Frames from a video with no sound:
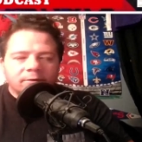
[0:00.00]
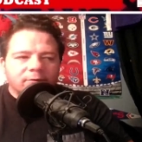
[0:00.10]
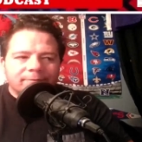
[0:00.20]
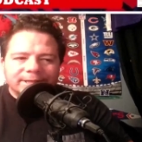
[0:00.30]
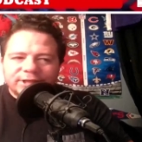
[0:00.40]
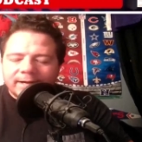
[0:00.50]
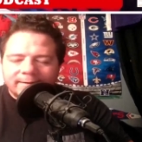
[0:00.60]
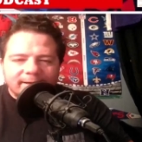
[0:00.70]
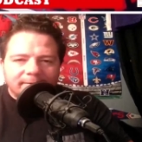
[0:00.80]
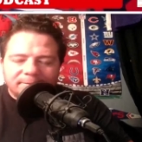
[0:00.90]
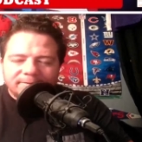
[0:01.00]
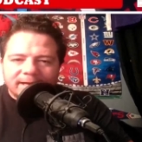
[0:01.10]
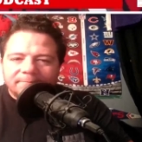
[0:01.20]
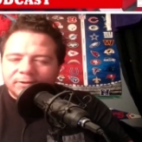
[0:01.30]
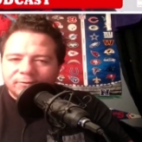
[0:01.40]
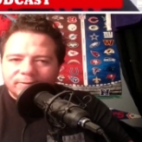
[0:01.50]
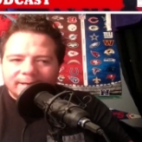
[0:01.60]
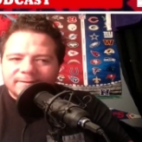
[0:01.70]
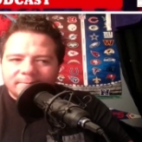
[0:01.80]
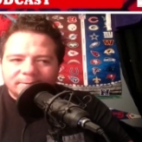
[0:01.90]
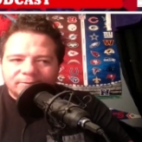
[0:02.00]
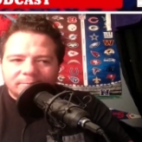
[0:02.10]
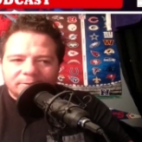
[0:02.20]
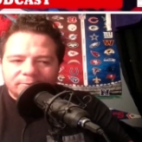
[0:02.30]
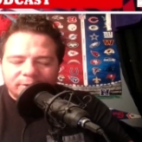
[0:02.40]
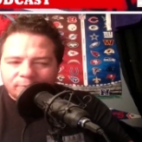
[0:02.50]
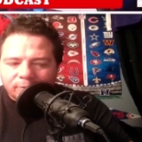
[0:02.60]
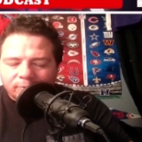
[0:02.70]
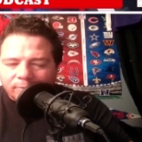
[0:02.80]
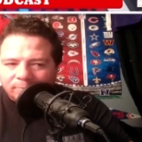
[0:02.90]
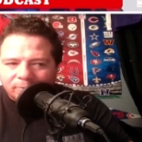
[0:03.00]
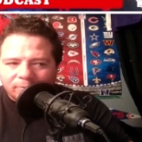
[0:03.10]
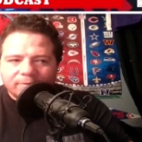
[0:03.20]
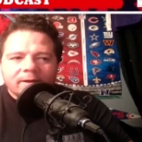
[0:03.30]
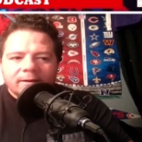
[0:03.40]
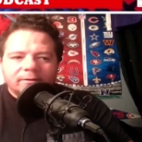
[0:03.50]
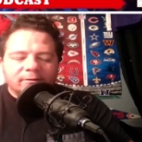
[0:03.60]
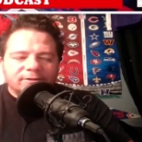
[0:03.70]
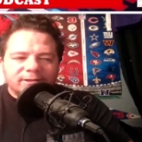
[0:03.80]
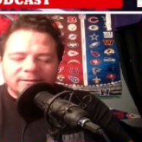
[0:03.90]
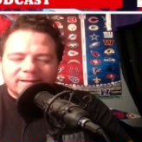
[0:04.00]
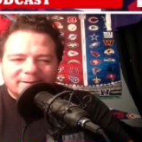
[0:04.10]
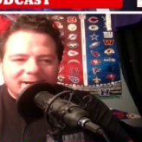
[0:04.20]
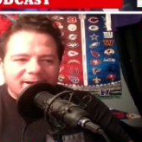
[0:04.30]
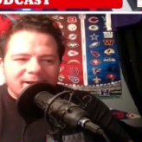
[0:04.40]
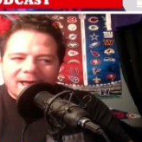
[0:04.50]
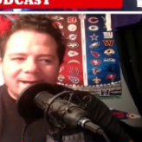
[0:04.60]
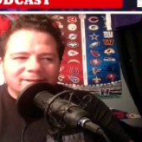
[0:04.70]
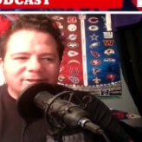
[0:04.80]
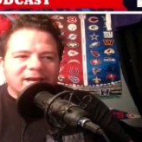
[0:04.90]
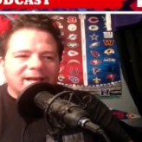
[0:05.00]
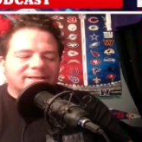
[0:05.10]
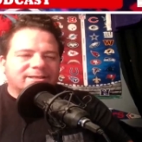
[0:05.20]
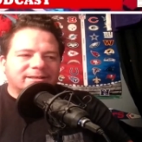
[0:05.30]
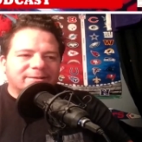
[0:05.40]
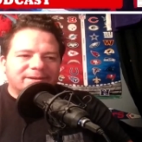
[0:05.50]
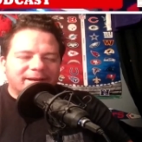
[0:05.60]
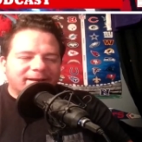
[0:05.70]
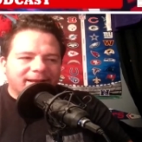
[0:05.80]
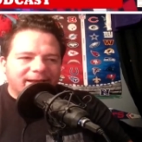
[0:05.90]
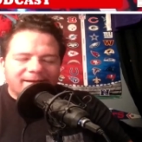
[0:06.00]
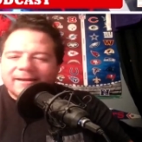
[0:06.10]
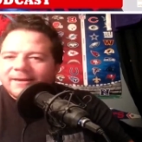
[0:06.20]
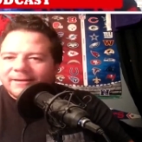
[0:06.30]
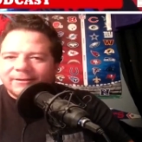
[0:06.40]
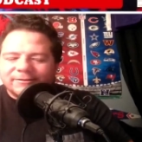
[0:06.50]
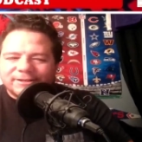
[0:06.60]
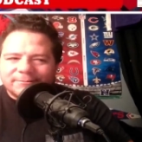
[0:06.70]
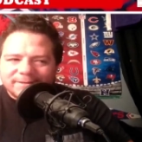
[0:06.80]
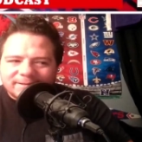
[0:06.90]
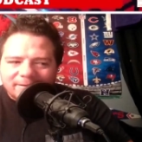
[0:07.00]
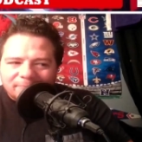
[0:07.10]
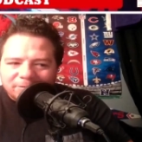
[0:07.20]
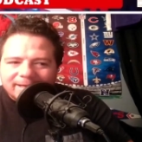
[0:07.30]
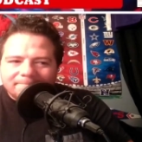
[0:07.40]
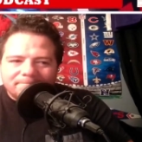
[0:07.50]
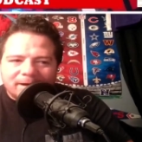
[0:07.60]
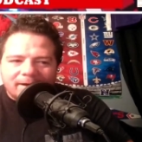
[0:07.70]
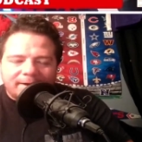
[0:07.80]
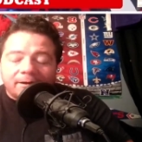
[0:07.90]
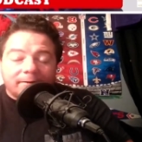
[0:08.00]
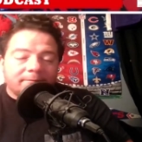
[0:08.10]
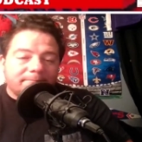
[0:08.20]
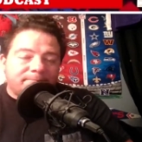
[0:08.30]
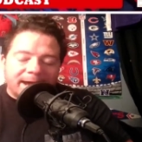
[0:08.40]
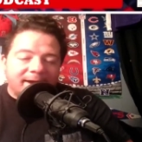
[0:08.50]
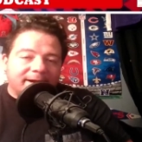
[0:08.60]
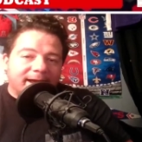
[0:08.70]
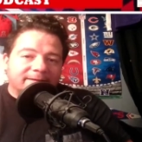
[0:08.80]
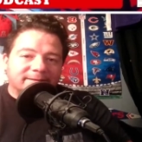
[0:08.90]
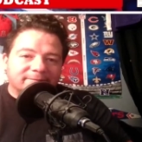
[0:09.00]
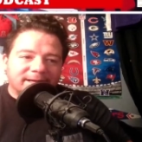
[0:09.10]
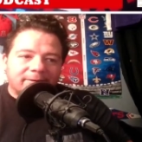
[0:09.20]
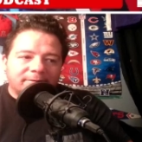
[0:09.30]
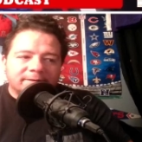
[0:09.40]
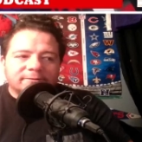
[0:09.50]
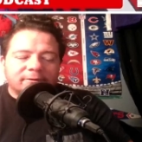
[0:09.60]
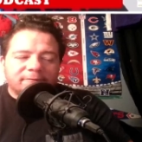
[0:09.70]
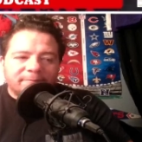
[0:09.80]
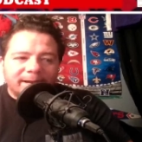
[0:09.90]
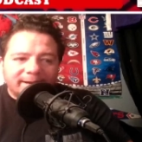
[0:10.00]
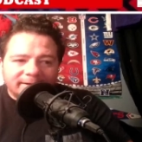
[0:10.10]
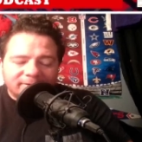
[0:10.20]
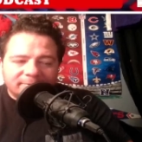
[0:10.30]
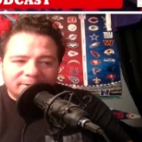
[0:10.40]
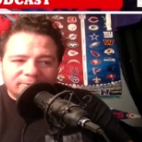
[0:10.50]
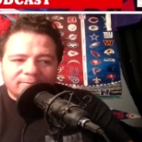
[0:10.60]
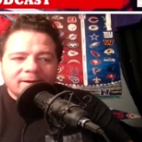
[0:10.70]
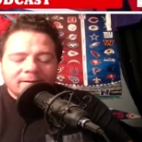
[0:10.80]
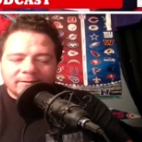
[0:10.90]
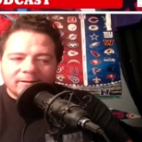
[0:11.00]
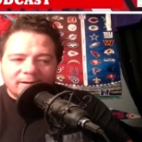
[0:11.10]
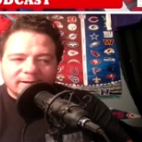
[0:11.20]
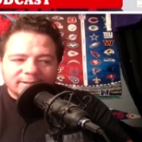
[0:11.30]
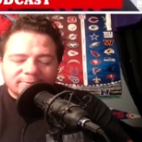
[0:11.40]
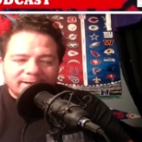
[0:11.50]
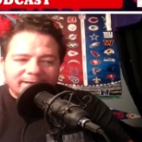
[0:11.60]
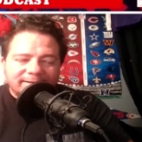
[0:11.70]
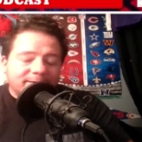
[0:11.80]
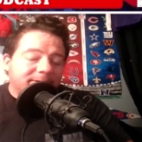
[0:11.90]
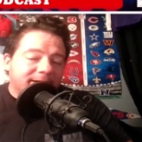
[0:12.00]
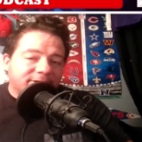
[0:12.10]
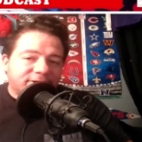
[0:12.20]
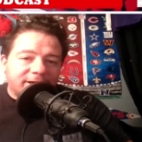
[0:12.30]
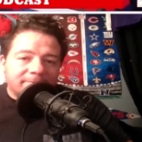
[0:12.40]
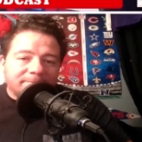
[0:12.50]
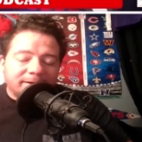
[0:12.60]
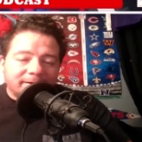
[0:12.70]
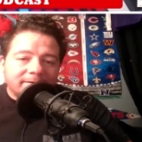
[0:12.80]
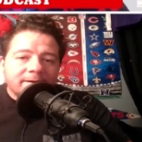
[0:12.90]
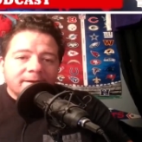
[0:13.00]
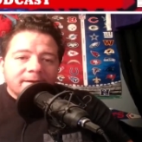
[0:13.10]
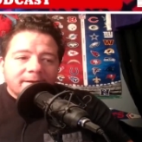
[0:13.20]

You know, when Jay deb- debuted in WWE Royal Rumble, you know, she eliminated Nia Jax. She eliminated, like, you know, she was a complete an utter badass. And it was like, oh, this girl from AEW, the longest reigning TBS champion,